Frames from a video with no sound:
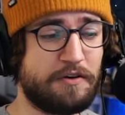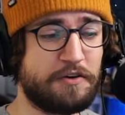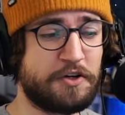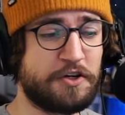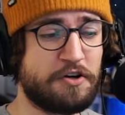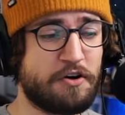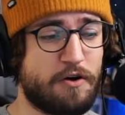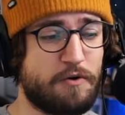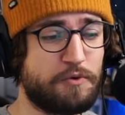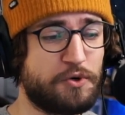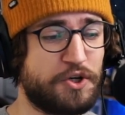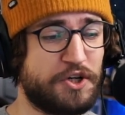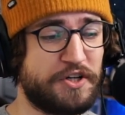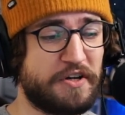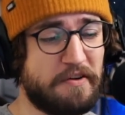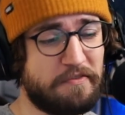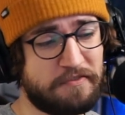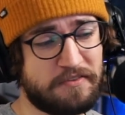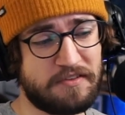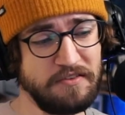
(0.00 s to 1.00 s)
a show
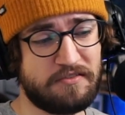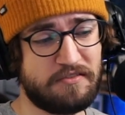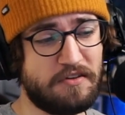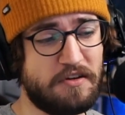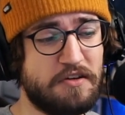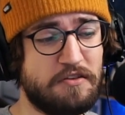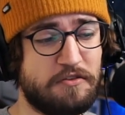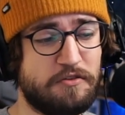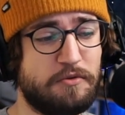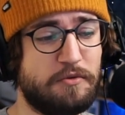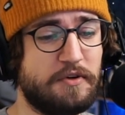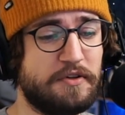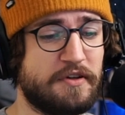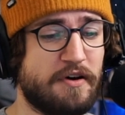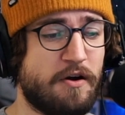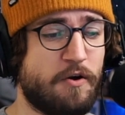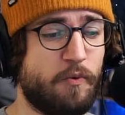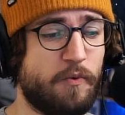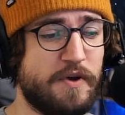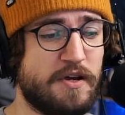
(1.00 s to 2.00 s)
shifts into
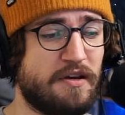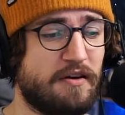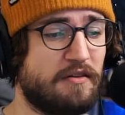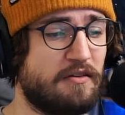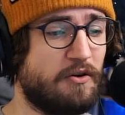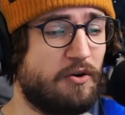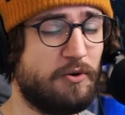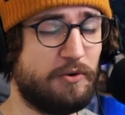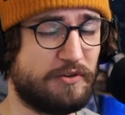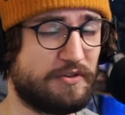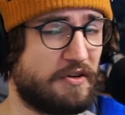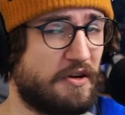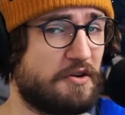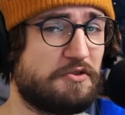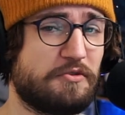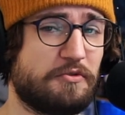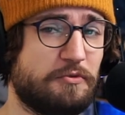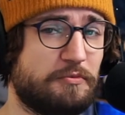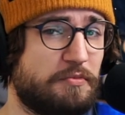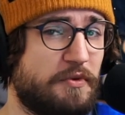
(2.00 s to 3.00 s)
another week and the whole
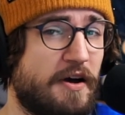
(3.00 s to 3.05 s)
schedule